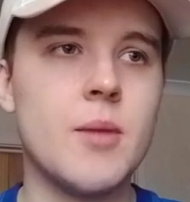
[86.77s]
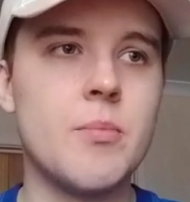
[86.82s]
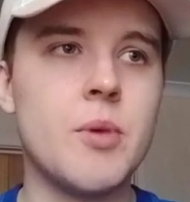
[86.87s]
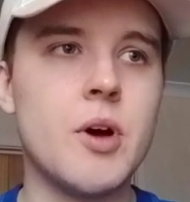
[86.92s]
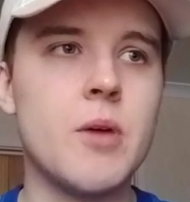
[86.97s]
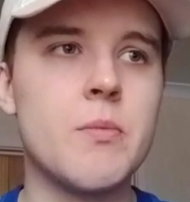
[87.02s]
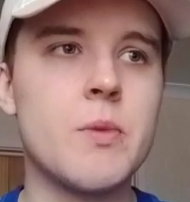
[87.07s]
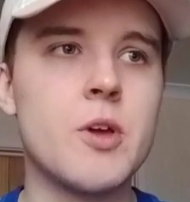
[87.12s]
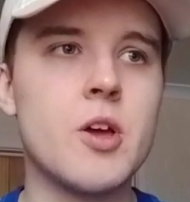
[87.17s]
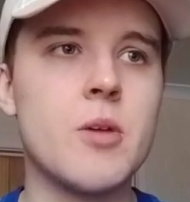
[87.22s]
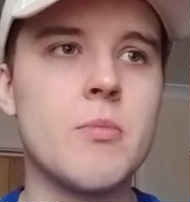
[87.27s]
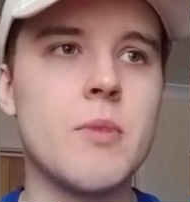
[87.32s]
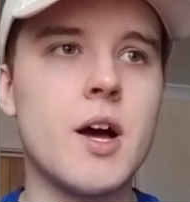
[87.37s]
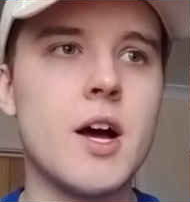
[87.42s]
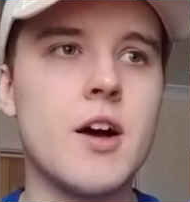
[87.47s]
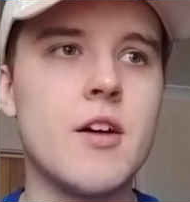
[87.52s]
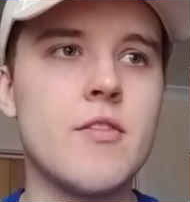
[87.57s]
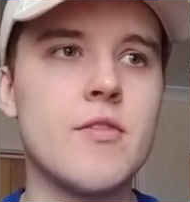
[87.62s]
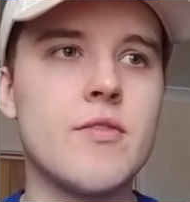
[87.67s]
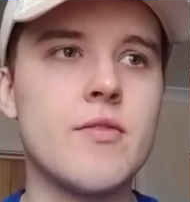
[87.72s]
Birmingham
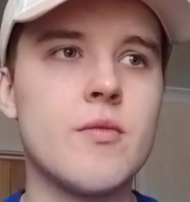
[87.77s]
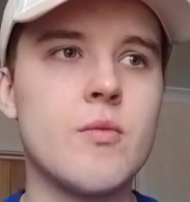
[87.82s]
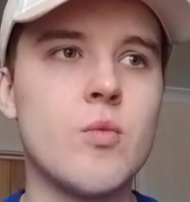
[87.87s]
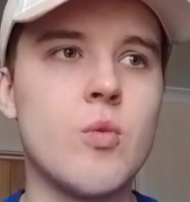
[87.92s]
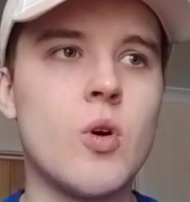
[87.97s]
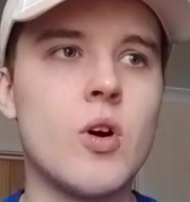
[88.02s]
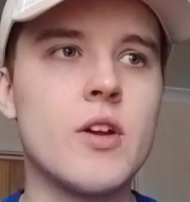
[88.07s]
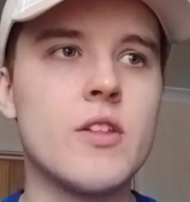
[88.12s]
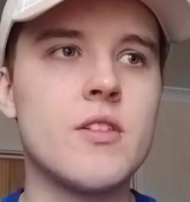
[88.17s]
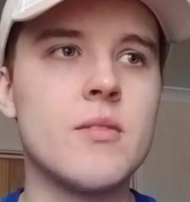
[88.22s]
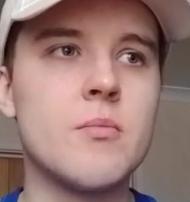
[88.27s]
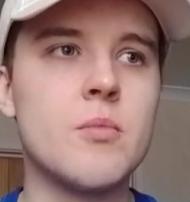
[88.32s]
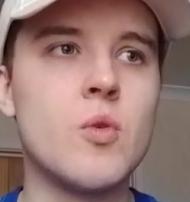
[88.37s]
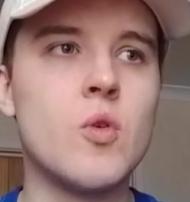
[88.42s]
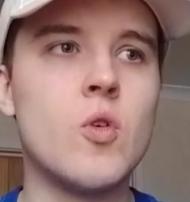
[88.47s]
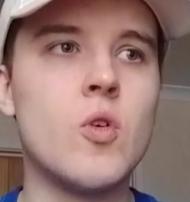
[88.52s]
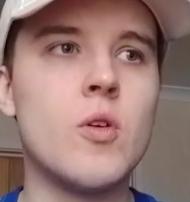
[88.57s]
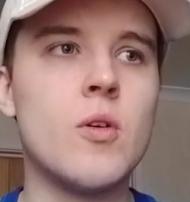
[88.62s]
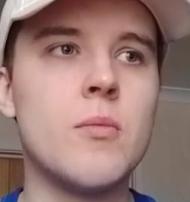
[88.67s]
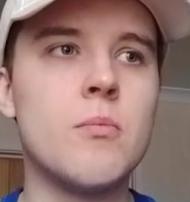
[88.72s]
have one of the
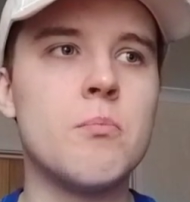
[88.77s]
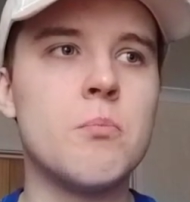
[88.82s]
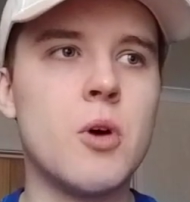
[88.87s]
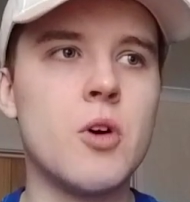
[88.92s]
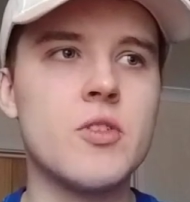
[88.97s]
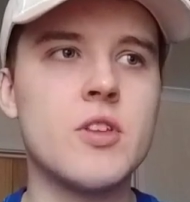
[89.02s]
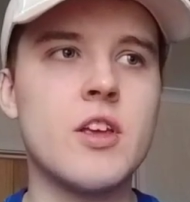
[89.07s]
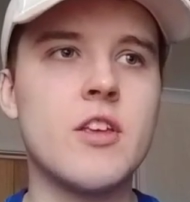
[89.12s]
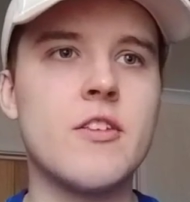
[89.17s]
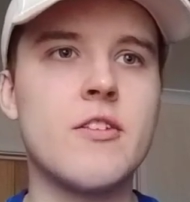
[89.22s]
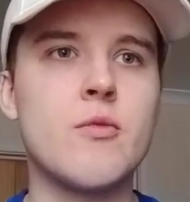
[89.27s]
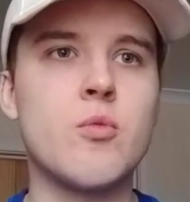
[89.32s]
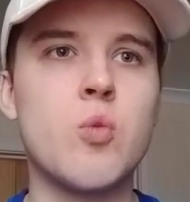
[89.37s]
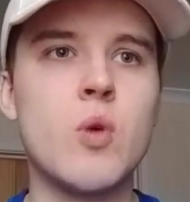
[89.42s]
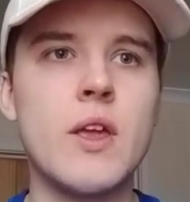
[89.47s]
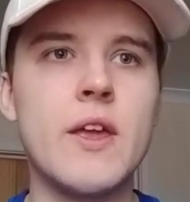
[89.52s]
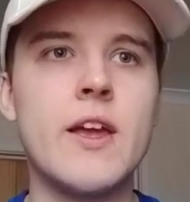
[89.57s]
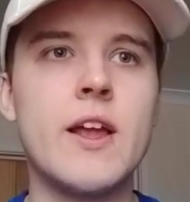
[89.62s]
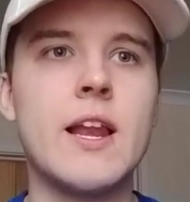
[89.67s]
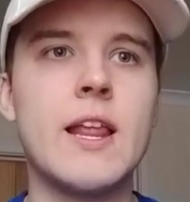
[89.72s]
more modest
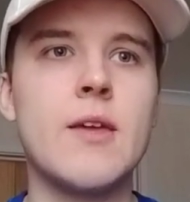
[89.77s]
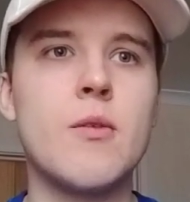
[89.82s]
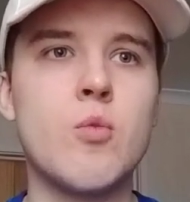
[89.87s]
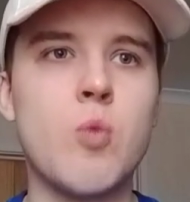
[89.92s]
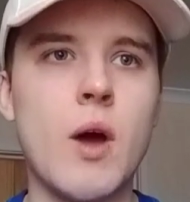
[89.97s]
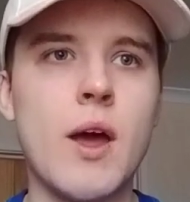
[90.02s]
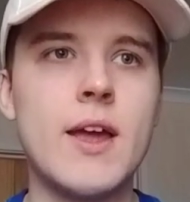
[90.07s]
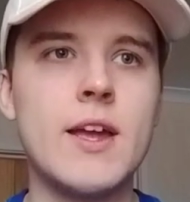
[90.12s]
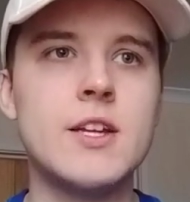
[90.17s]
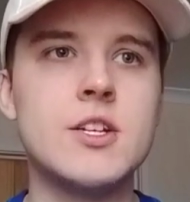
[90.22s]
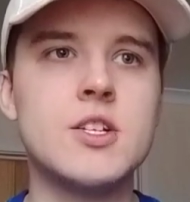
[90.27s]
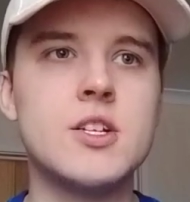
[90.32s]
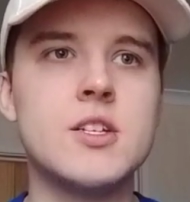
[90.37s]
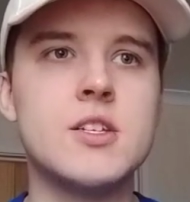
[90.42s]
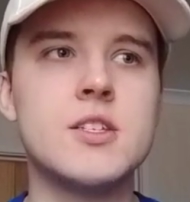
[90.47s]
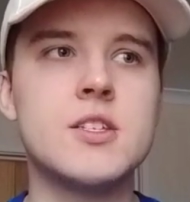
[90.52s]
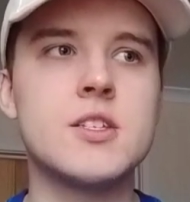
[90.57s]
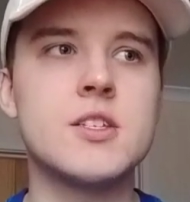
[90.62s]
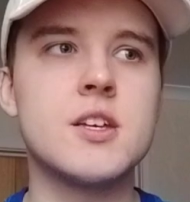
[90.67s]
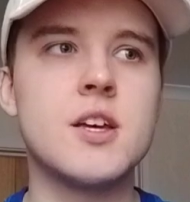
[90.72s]
weekly
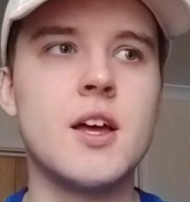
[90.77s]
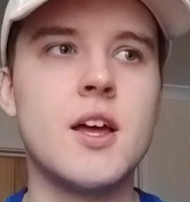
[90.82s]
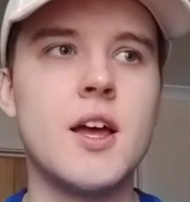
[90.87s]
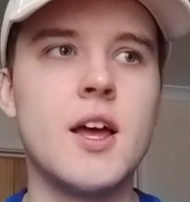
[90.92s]
wage